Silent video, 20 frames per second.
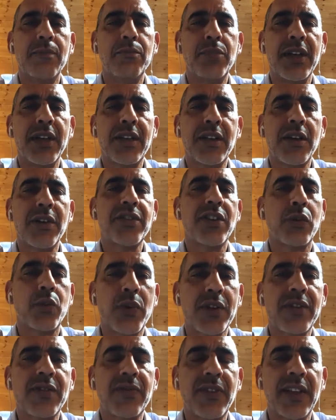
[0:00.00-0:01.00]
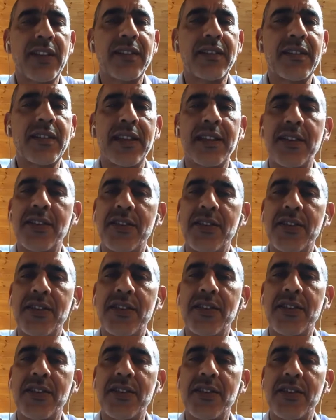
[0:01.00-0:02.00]
because it was felt, and it
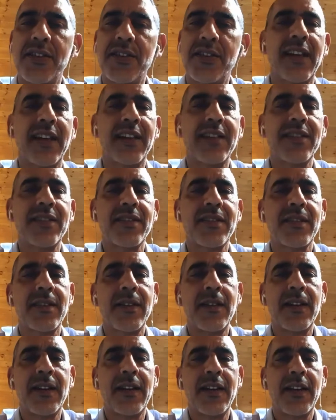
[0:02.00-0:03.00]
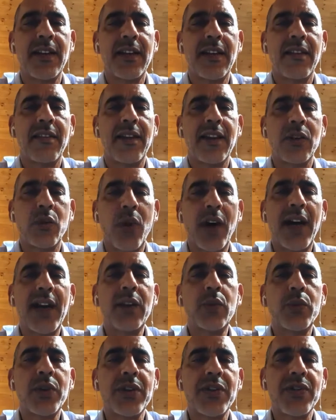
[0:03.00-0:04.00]
still is the case, that
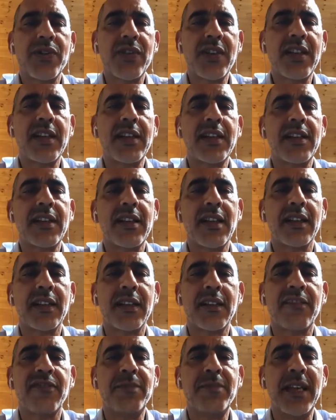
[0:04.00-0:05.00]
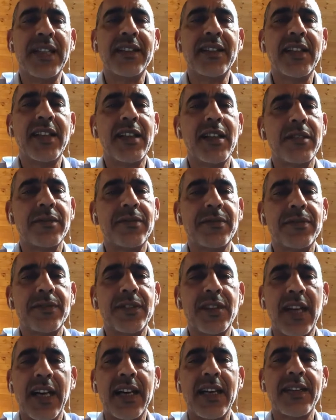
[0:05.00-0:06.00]
while we're seeing a lot of mending of
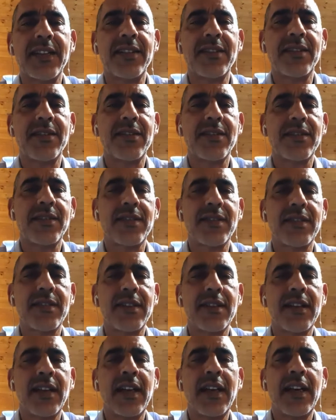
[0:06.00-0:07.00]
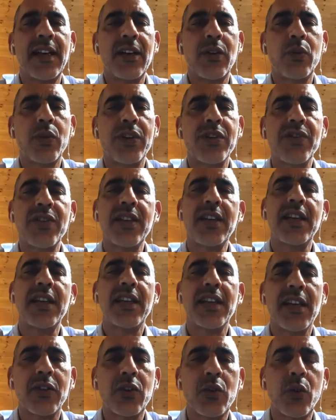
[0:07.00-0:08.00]
ties, we're
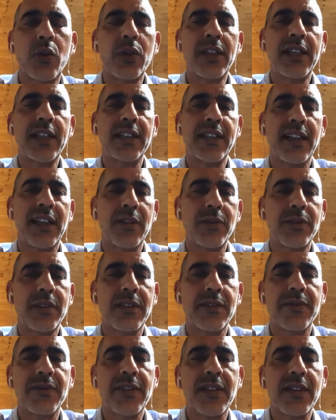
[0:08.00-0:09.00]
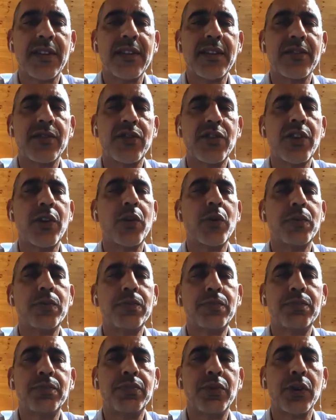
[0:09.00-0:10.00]
seeing a cooling down of the
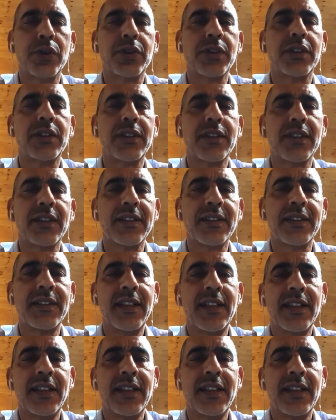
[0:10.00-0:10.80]
geopolitical